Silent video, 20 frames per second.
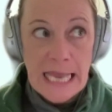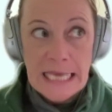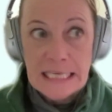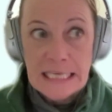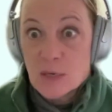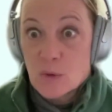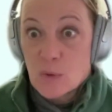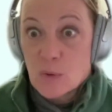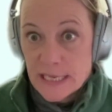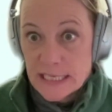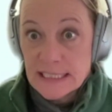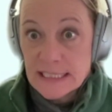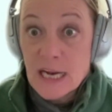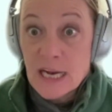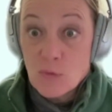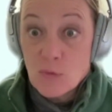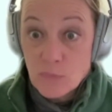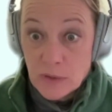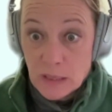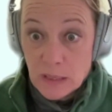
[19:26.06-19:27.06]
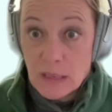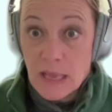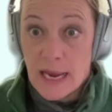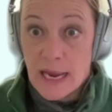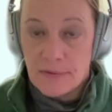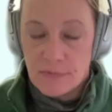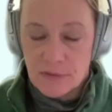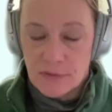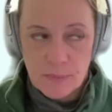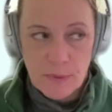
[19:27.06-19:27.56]
It's like, well, that's not real
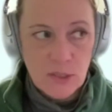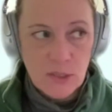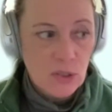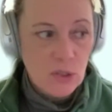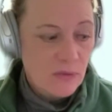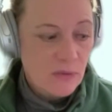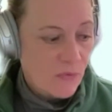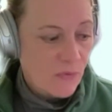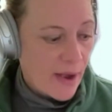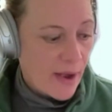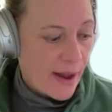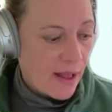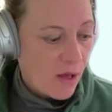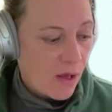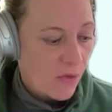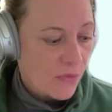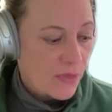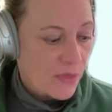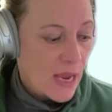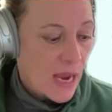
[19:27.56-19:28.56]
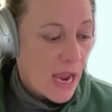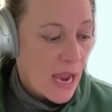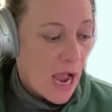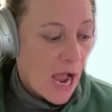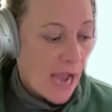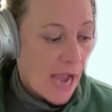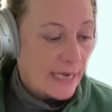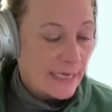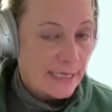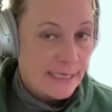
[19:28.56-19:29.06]
life, especially for health.
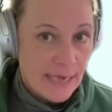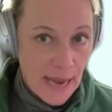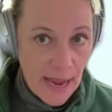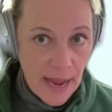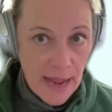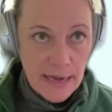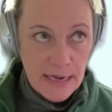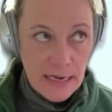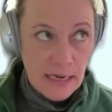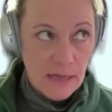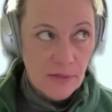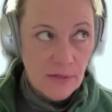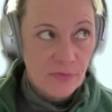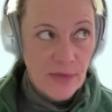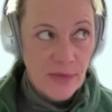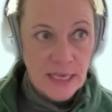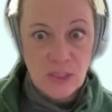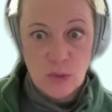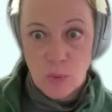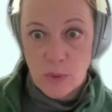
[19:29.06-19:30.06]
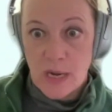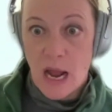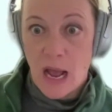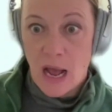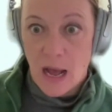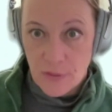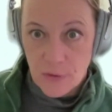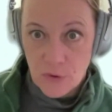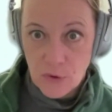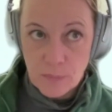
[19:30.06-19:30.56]
Yet that's what
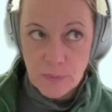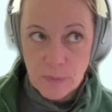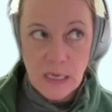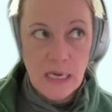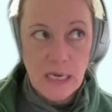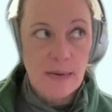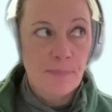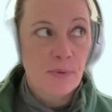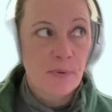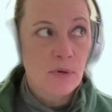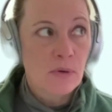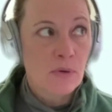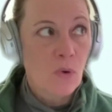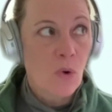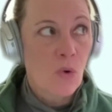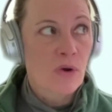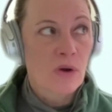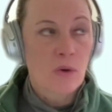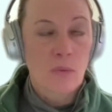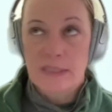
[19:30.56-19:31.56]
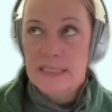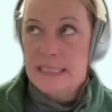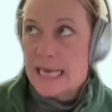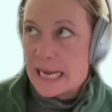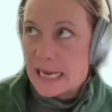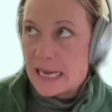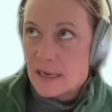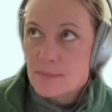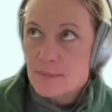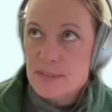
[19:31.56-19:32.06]
other people, or it was
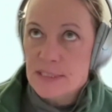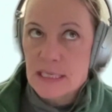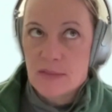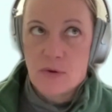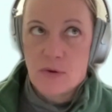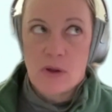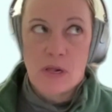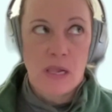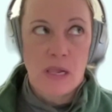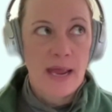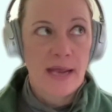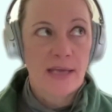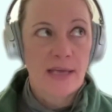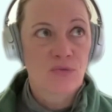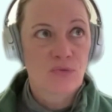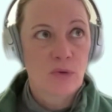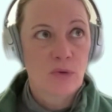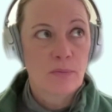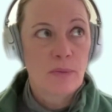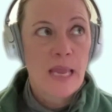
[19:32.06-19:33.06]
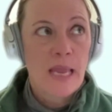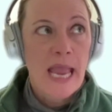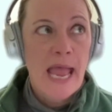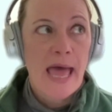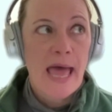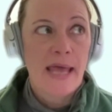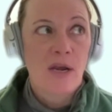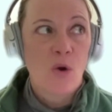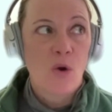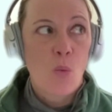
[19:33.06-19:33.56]
games in their classroom,
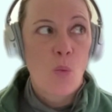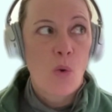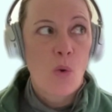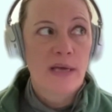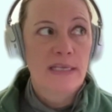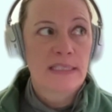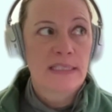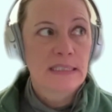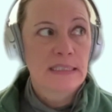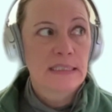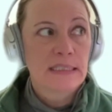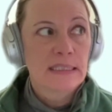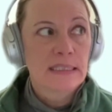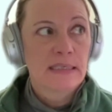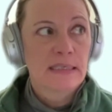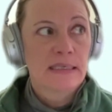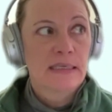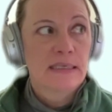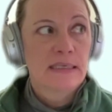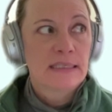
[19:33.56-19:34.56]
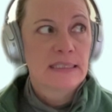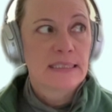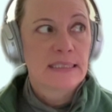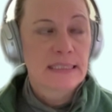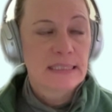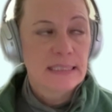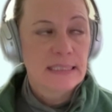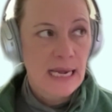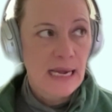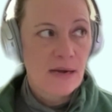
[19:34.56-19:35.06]
and it wasn't
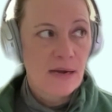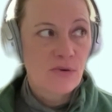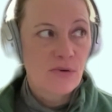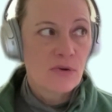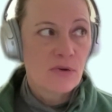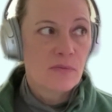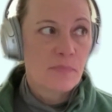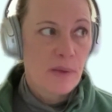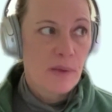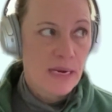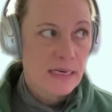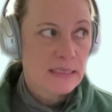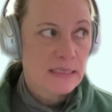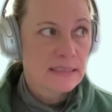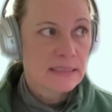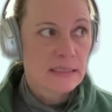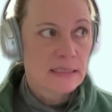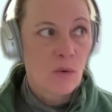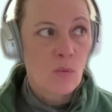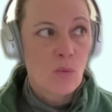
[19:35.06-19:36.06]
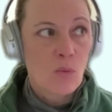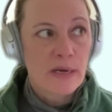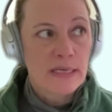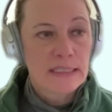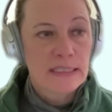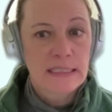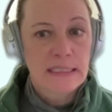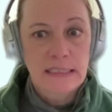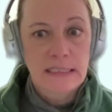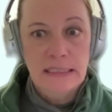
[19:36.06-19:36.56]
standard based, it
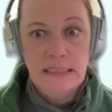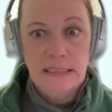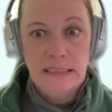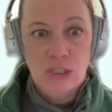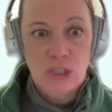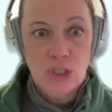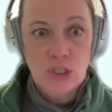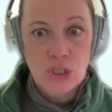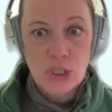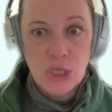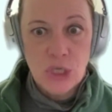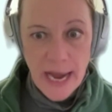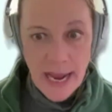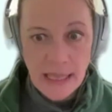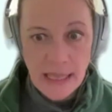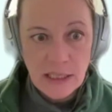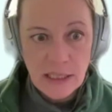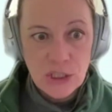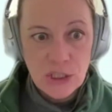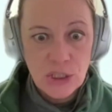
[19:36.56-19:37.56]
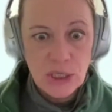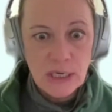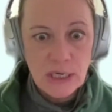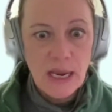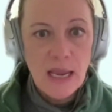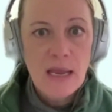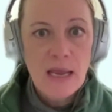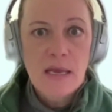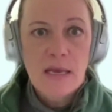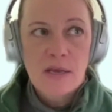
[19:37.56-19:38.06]
wasn't challenging.
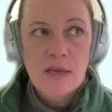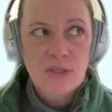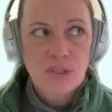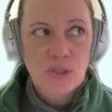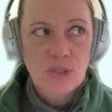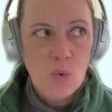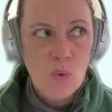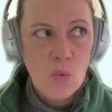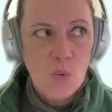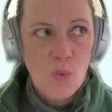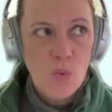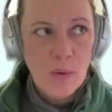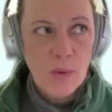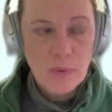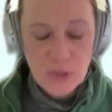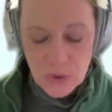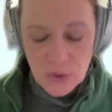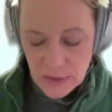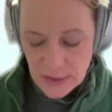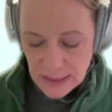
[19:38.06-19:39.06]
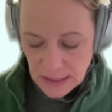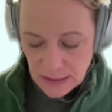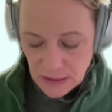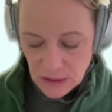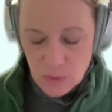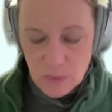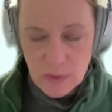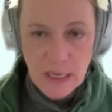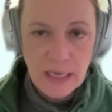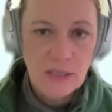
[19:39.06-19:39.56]
So what would you say
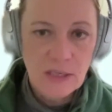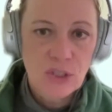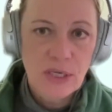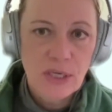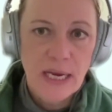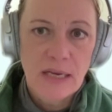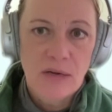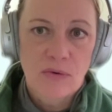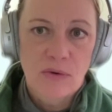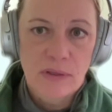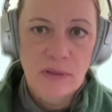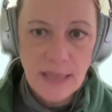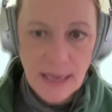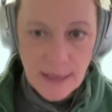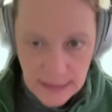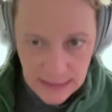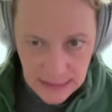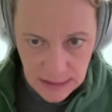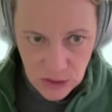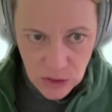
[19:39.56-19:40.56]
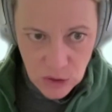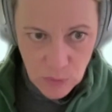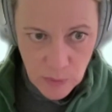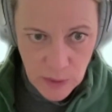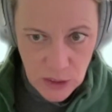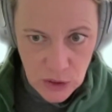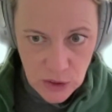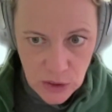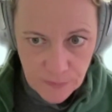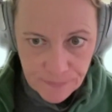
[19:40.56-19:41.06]
to an educator in that
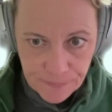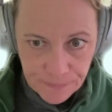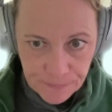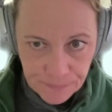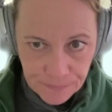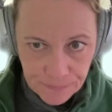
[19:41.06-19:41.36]
situation?